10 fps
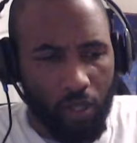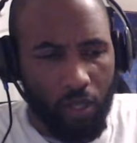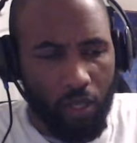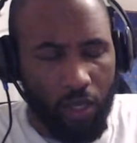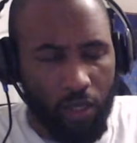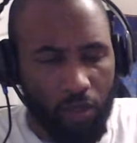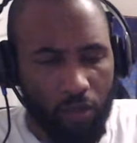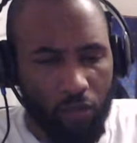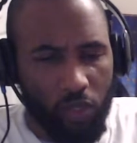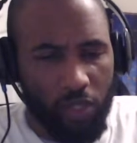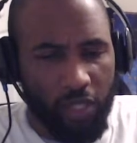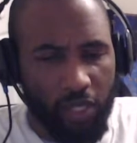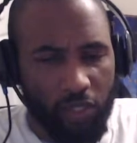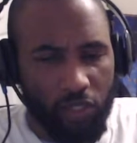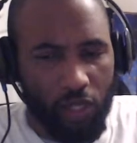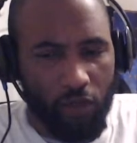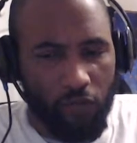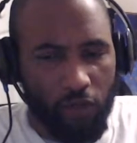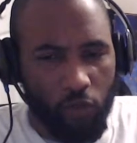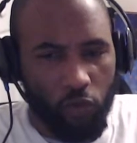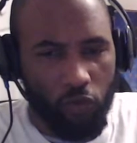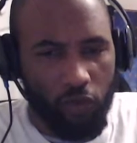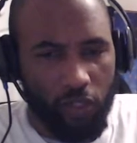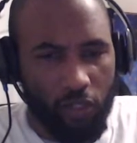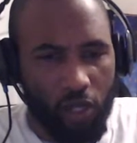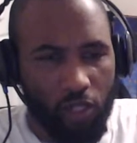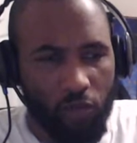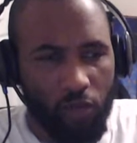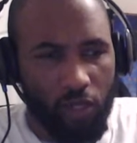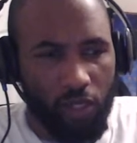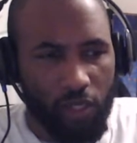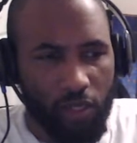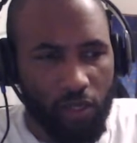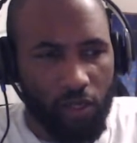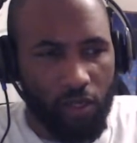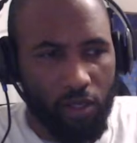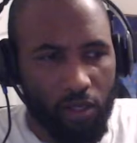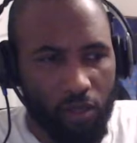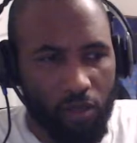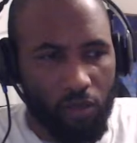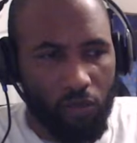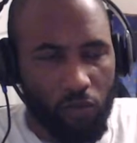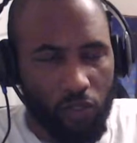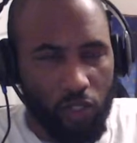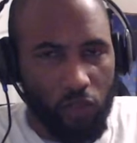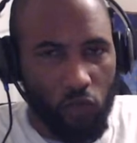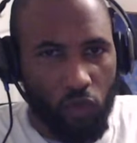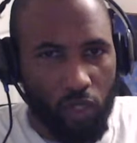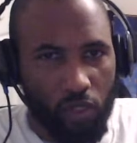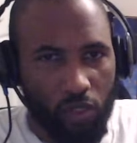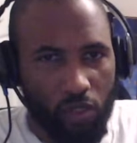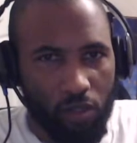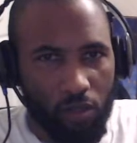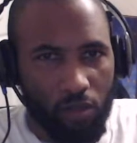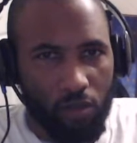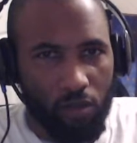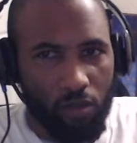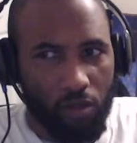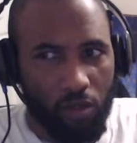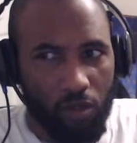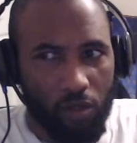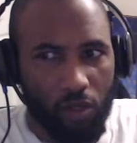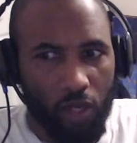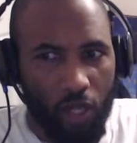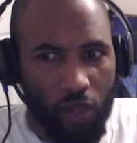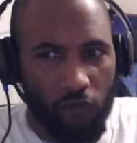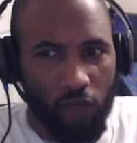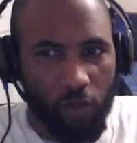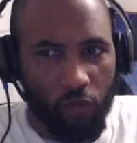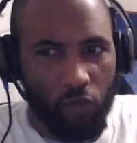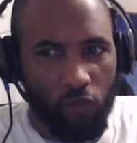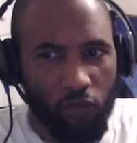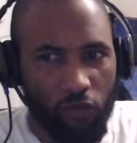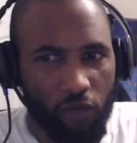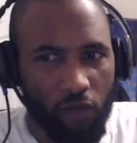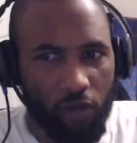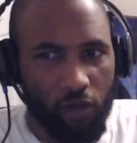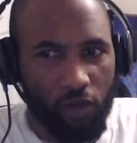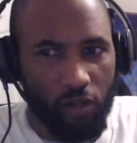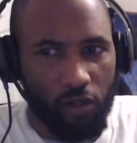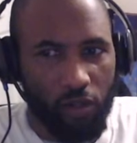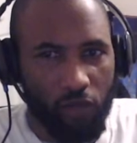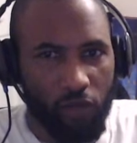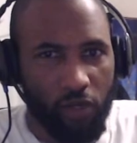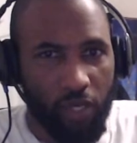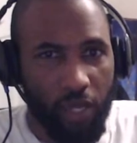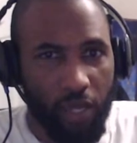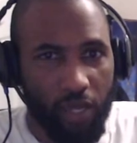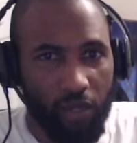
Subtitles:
And one thing I saw from the movie is ultimately we just want the love and approval of our dad,